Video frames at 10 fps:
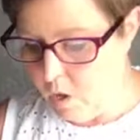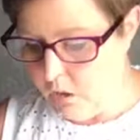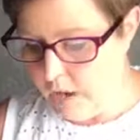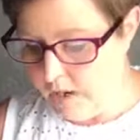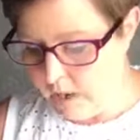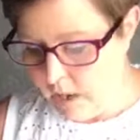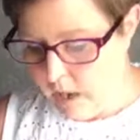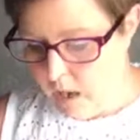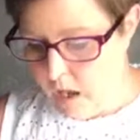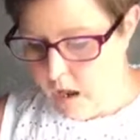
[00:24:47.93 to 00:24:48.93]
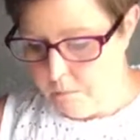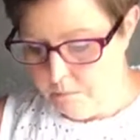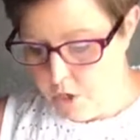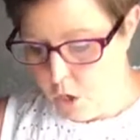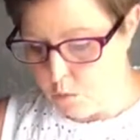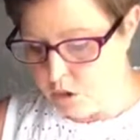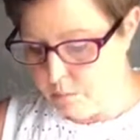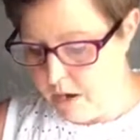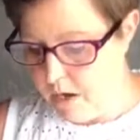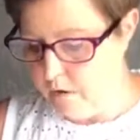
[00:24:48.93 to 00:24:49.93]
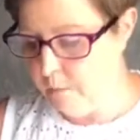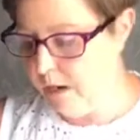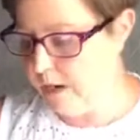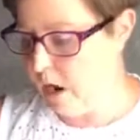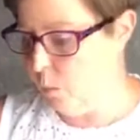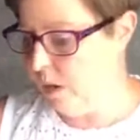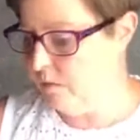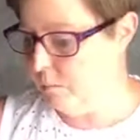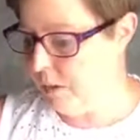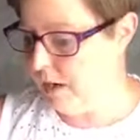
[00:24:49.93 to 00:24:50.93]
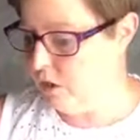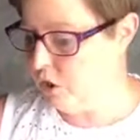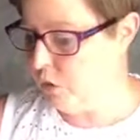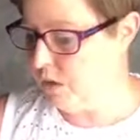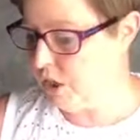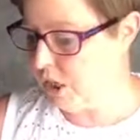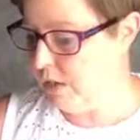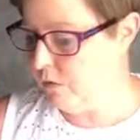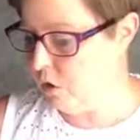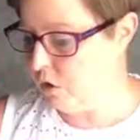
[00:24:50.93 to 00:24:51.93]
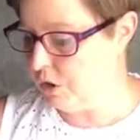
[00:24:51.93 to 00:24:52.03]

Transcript: okay Note, many of my get weaving patterns show the sleeve cut